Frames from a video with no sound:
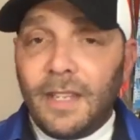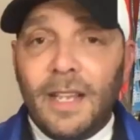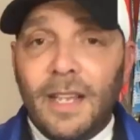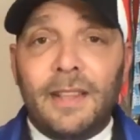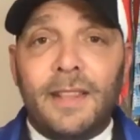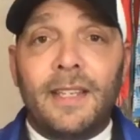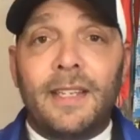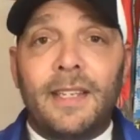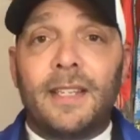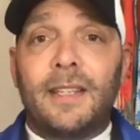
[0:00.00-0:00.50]

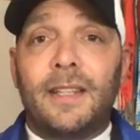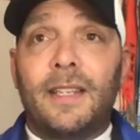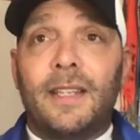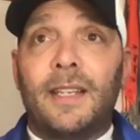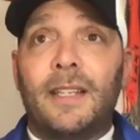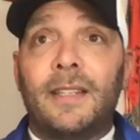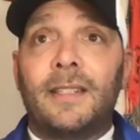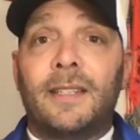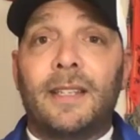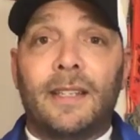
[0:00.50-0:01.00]
think
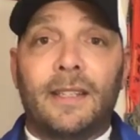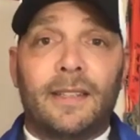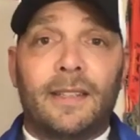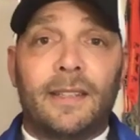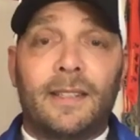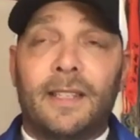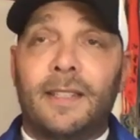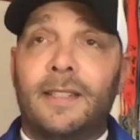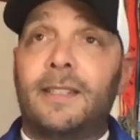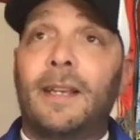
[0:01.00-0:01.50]

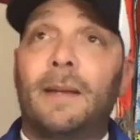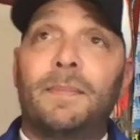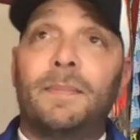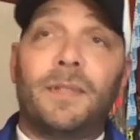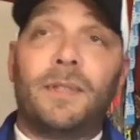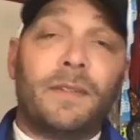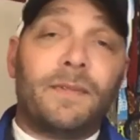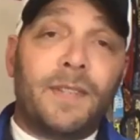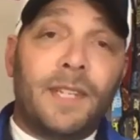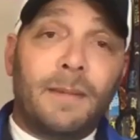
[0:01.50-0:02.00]
since the
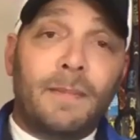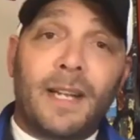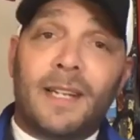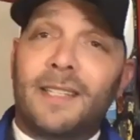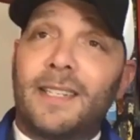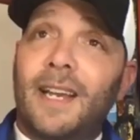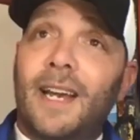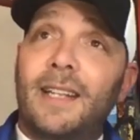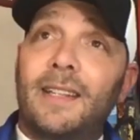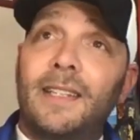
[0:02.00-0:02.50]
inception of Team
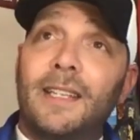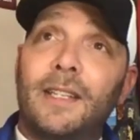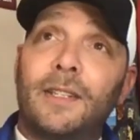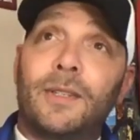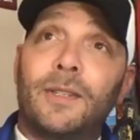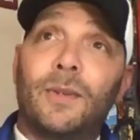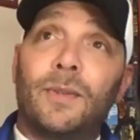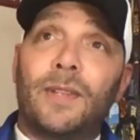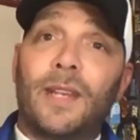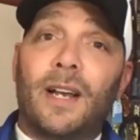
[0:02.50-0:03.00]
Addict Athlete in
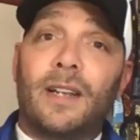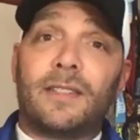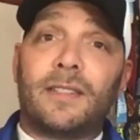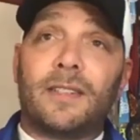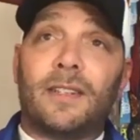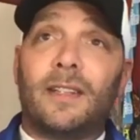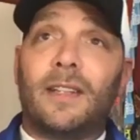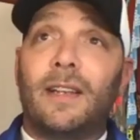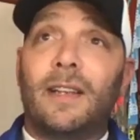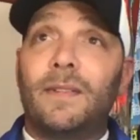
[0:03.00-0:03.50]

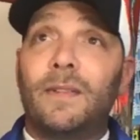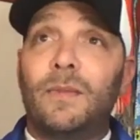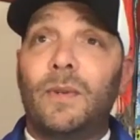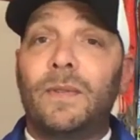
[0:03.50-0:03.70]
2011,